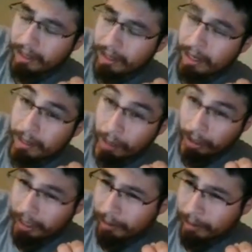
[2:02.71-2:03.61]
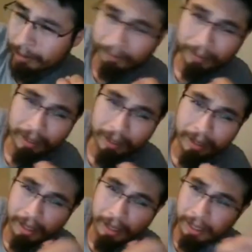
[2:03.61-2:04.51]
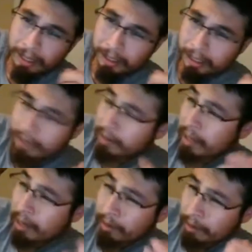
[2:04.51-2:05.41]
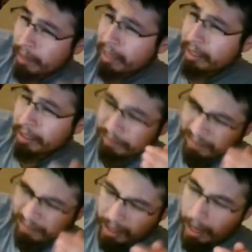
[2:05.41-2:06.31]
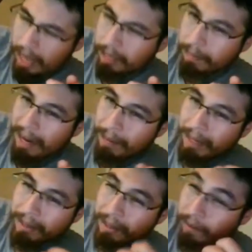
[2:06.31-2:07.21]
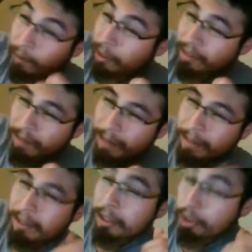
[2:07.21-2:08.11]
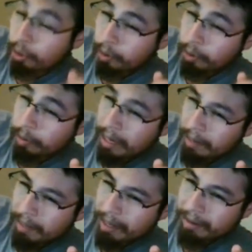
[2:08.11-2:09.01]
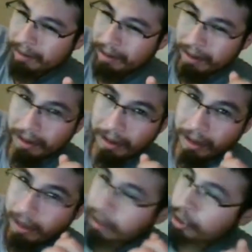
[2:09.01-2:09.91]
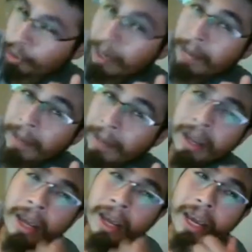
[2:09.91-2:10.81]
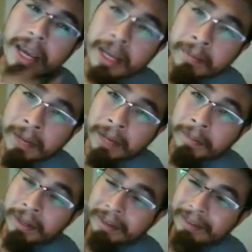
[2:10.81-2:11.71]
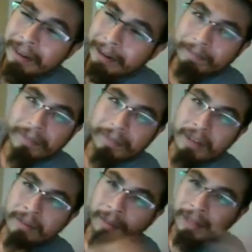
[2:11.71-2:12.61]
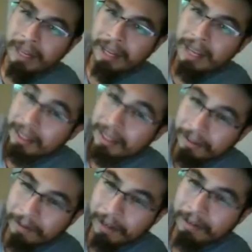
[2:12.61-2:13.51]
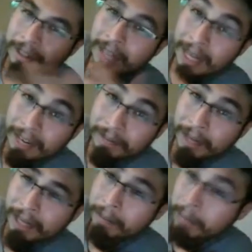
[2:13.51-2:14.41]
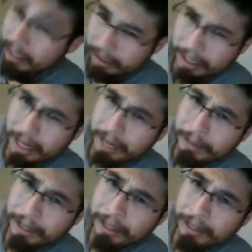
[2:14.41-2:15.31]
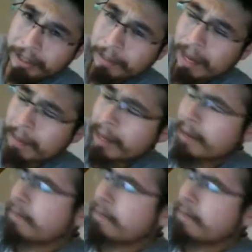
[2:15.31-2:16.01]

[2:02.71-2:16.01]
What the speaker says: and Mark Hamill. Kevin Conroy mainly as Batman, the voice of Batman, the true Batman. True Batman, in my opinion, right? Everybody has their favorites, I have mine. Mine's the animated series Batman.